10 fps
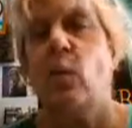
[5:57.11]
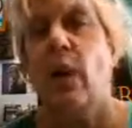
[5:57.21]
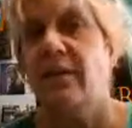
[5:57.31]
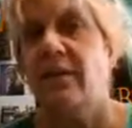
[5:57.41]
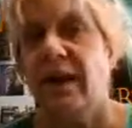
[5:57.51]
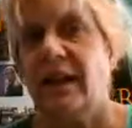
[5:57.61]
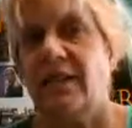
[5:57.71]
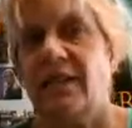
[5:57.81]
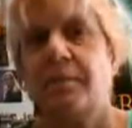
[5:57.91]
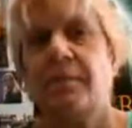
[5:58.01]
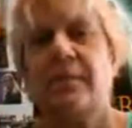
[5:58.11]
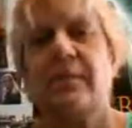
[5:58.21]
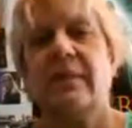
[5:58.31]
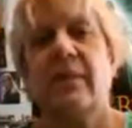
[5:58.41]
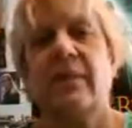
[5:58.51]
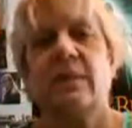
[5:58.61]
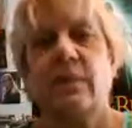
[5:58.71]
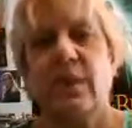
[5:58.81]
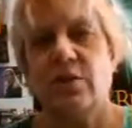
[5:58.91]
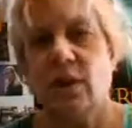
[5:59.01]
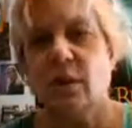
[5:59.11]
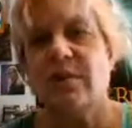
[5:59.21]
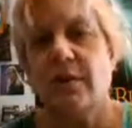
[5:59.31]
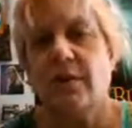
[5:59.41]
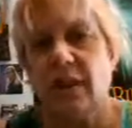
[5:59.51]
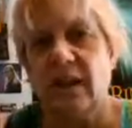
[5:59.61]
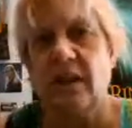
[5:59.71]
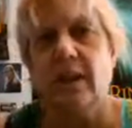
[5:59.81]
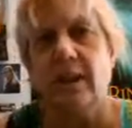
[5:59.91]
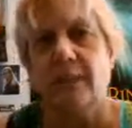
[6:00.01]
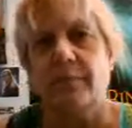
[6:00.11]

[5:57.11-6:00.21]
wavelengths in terms of the